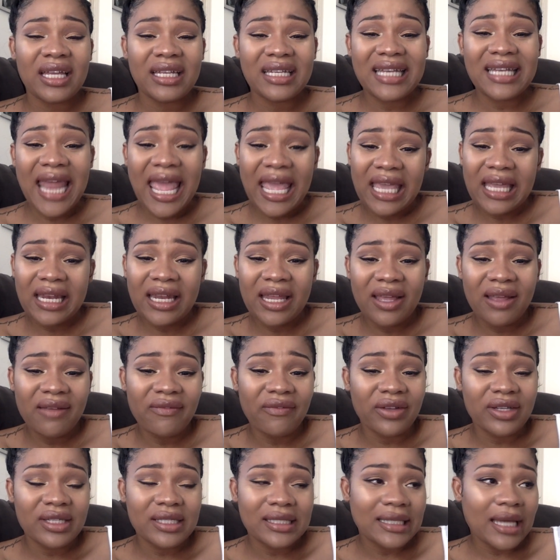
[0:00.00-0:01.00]
negative
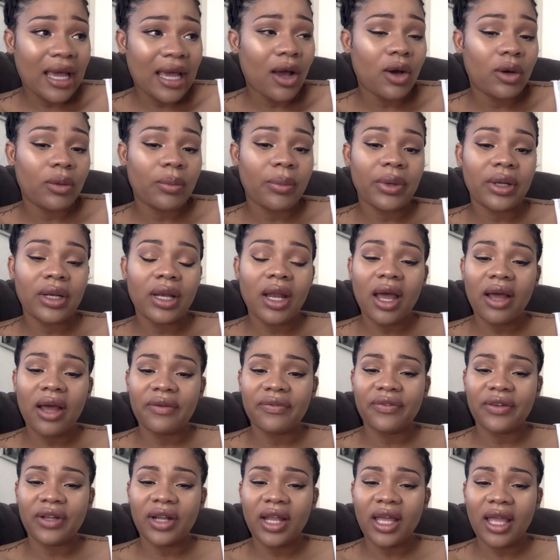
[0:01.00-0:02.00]
and down. But now I
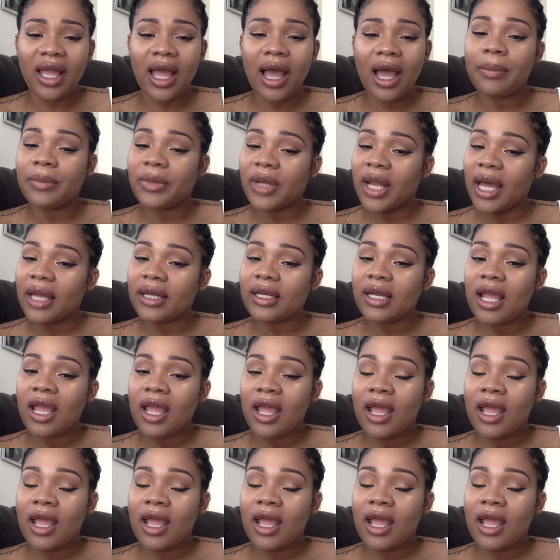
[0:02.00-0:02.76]
feel like I'm not